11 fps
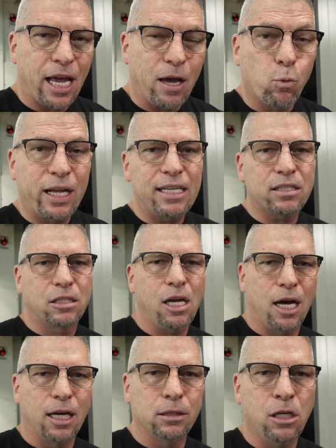And when it's
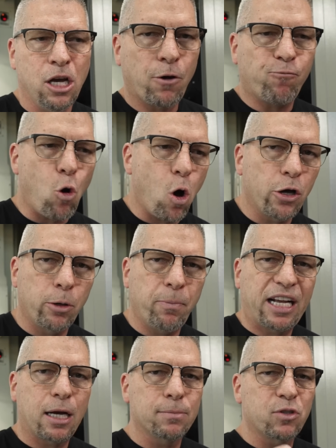done, the four hundred
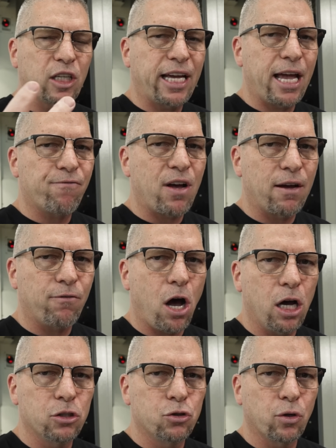becomes the K five
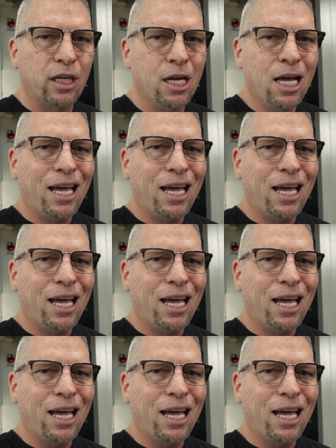hundred,